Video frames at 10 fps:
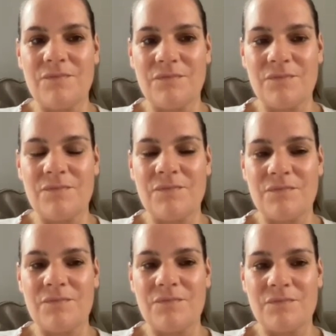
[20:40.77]

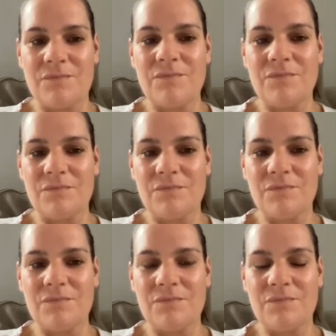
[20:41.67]

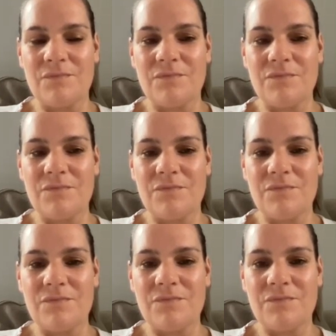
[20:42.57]

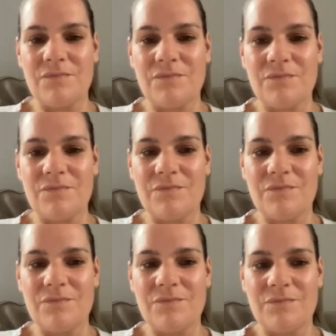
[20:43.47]

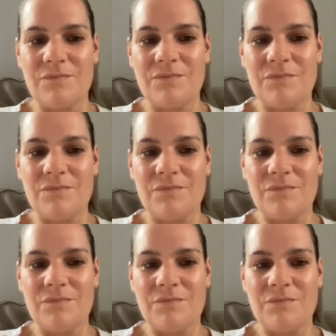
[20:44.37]

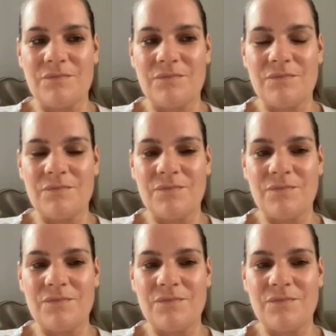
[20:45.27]
This person isn't speaking.